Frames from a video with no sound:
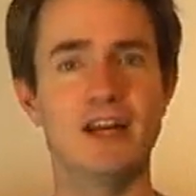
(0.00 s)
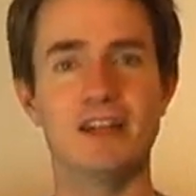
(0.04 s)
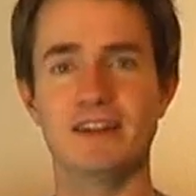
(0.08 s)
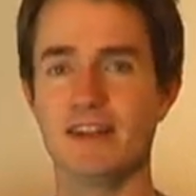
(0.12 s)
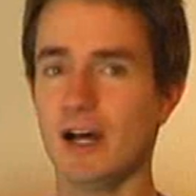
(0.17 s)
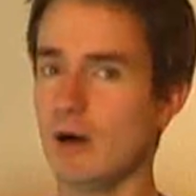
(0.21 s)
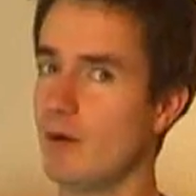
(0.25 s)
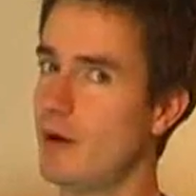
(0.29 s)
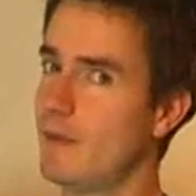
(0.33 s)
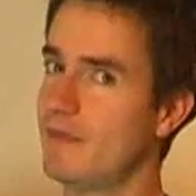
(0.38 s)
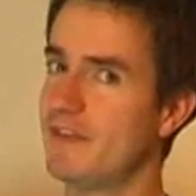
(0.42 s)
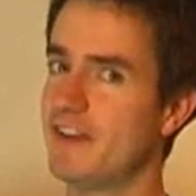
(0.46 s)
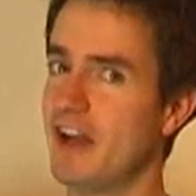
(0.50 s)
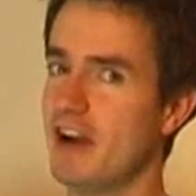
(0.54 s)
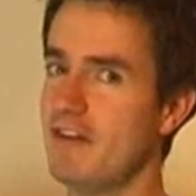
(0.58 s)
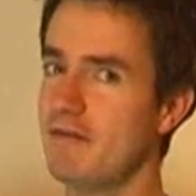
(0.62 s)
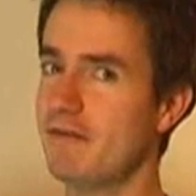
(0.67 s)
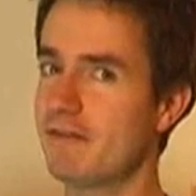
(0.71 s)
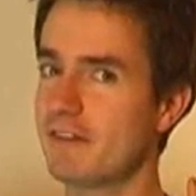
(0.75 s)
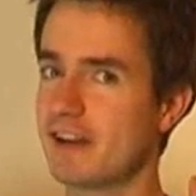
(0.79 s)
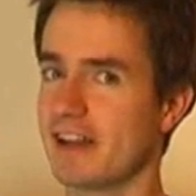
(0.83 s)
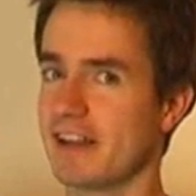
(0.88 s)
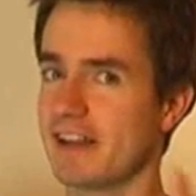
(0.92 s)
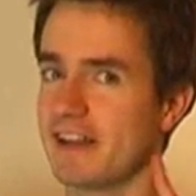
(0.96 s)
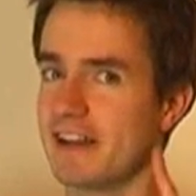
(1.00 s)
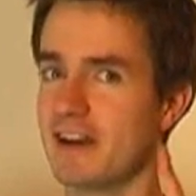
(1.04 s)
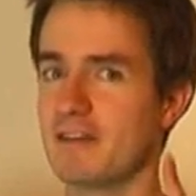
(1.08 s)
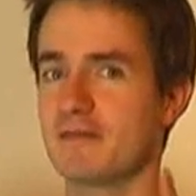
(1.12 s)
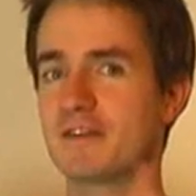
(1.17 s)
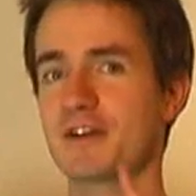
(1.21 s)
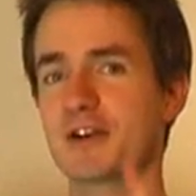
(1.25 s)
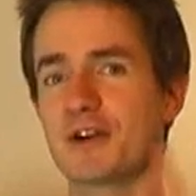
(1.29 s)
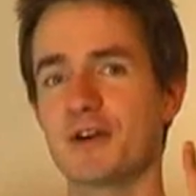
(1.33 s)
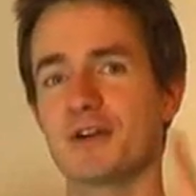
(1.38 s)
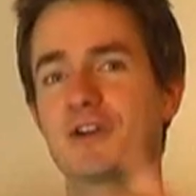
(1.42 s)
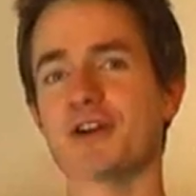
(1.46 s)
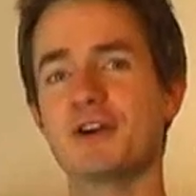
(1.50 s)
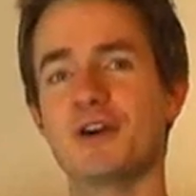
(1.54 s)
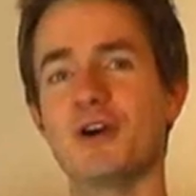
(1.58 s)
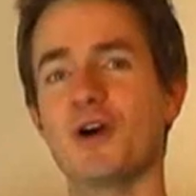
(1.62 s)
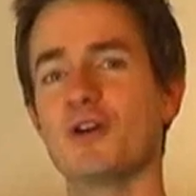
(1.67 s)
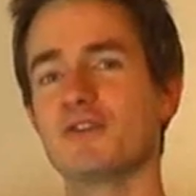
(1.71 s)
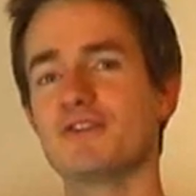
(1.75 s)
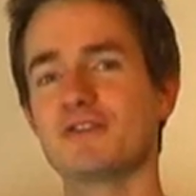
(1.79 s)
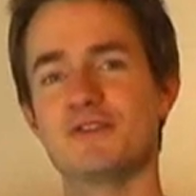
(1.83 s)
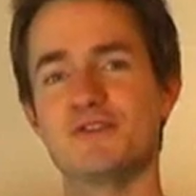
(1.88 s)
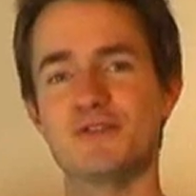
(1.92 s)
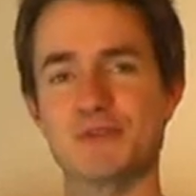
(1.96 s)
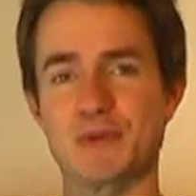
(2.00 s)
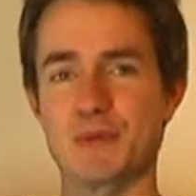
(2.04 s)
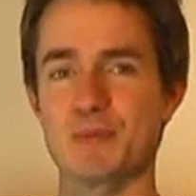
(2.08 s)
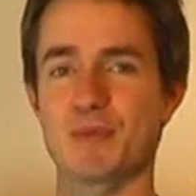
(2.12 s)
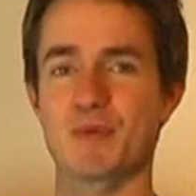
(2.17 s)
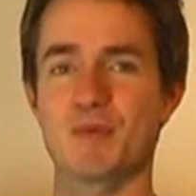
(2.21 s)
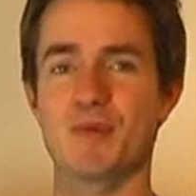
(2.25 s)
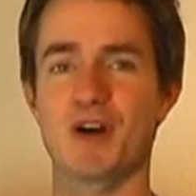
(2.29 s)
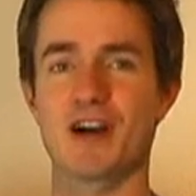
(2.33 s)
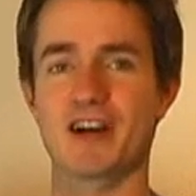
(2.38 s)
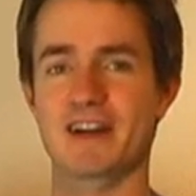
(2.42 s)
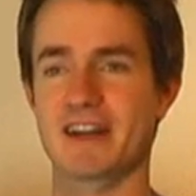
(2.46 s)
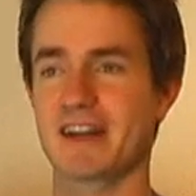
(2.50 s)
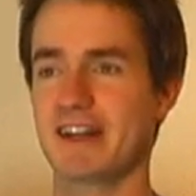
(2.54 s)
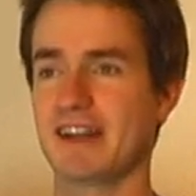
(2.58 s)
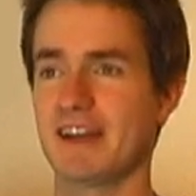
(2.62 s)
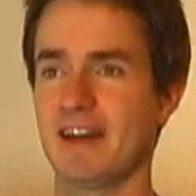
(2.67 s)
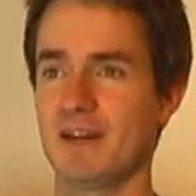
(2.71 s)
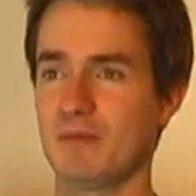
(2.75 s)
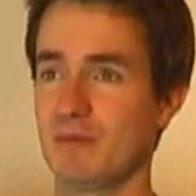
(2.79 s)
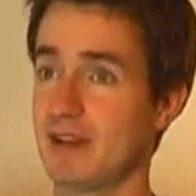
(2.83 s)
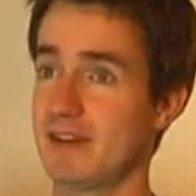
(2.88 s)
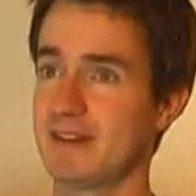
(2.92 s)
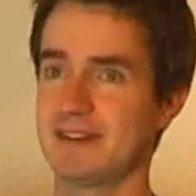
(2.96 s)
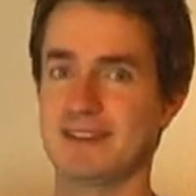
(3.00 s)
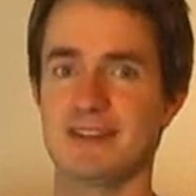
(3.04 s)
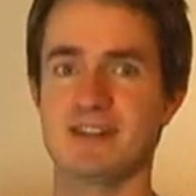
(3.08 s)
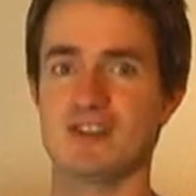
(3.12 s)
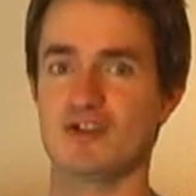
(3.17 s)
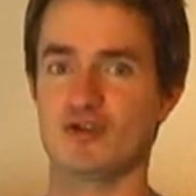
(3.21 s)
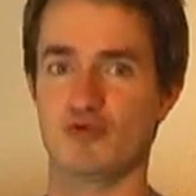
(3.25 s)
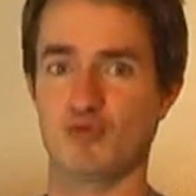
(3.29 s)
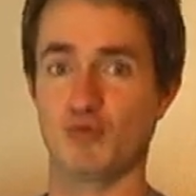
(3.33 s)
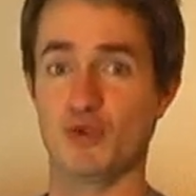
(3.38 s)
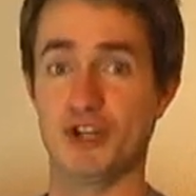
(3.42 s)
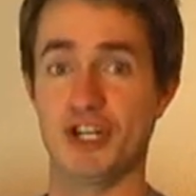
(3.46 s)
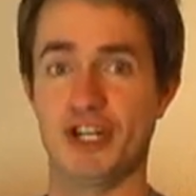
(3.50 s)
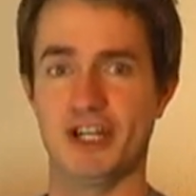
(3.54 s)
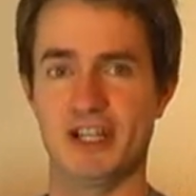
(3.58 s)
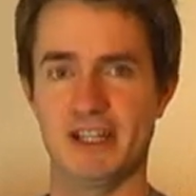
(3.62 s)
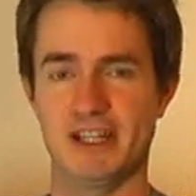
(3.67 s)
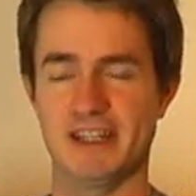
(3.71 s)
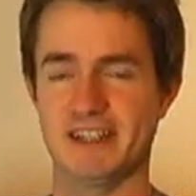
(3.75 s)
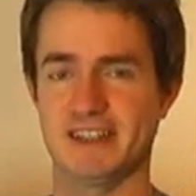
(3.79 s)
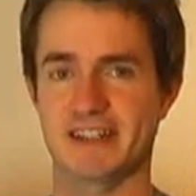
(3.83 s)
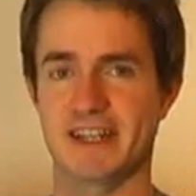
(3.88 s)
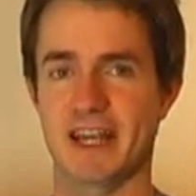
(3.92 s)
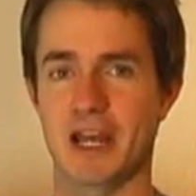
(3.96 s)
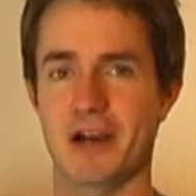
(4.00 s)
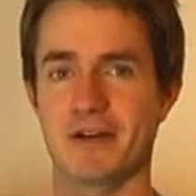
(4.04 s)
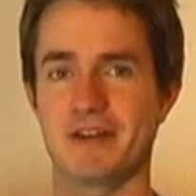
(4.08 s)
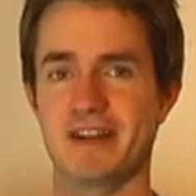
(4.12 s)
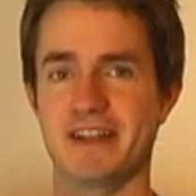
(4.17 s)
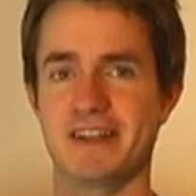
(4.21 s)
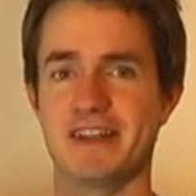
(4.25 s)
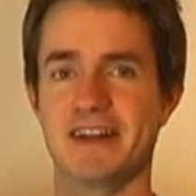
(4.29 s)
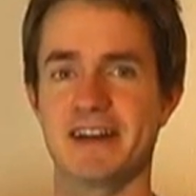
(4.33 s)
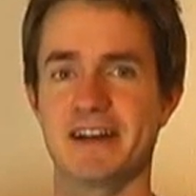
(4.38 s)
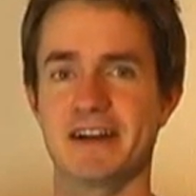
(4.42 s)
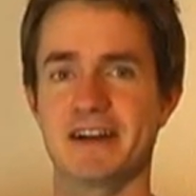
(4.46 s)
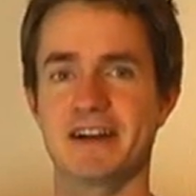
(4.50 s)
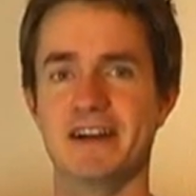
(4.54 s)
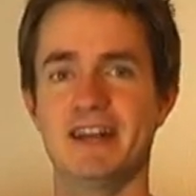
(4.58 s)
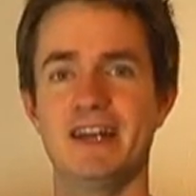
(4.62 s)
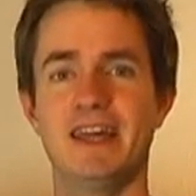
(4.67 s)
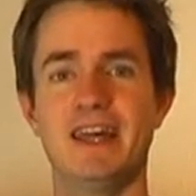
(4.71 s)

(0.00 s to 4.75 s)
now I'm definitely never going to go to the supermarket again because it's really scary there.